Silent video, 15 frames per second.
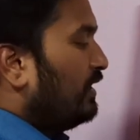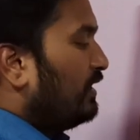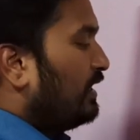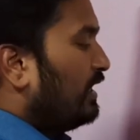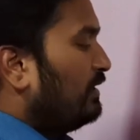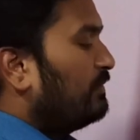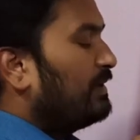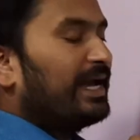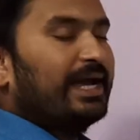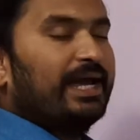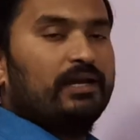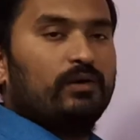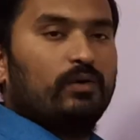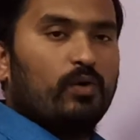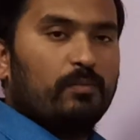curly
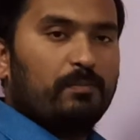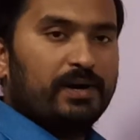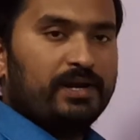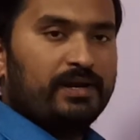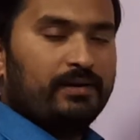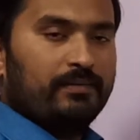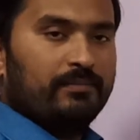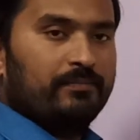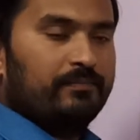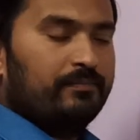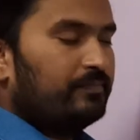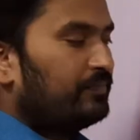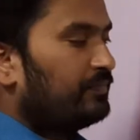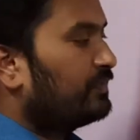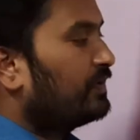bracket open.
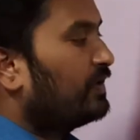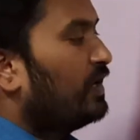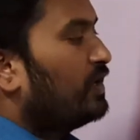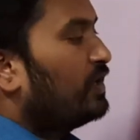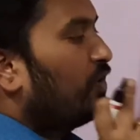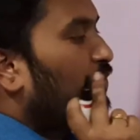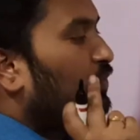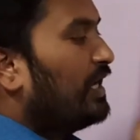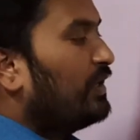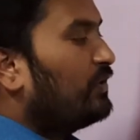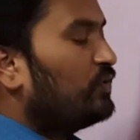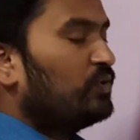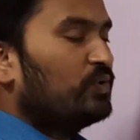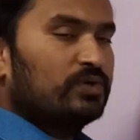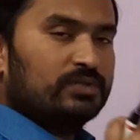We have
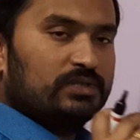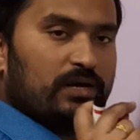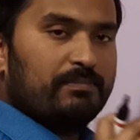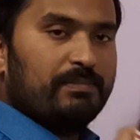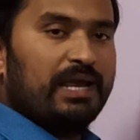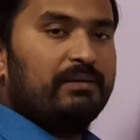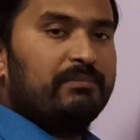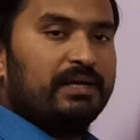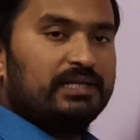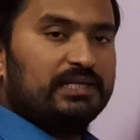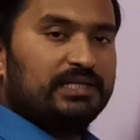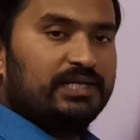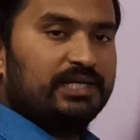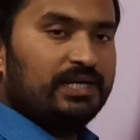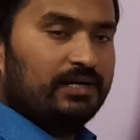to use a main
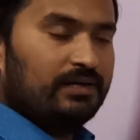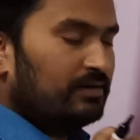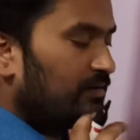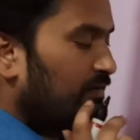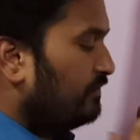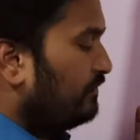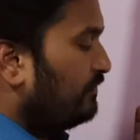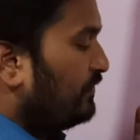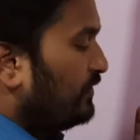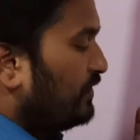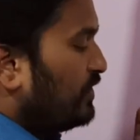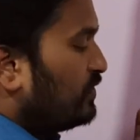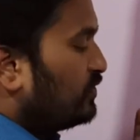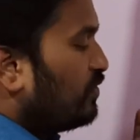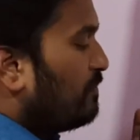method here.
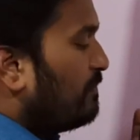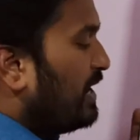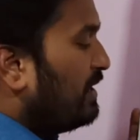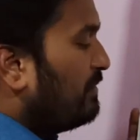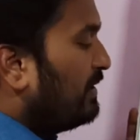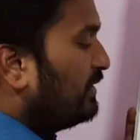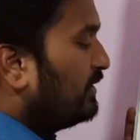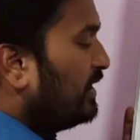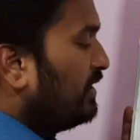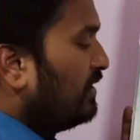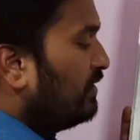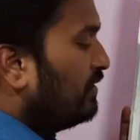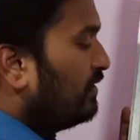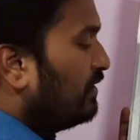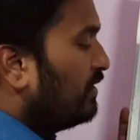So main method,
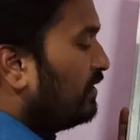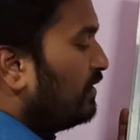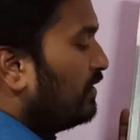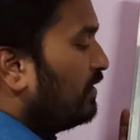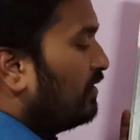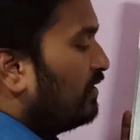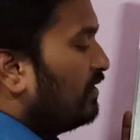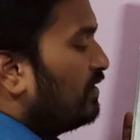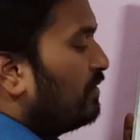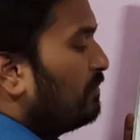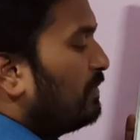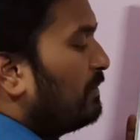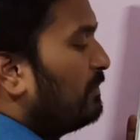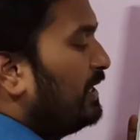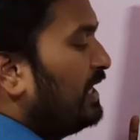
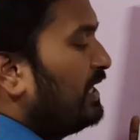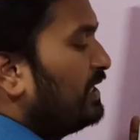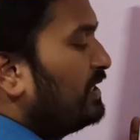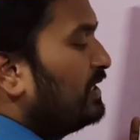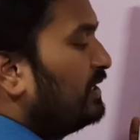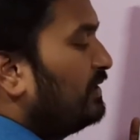public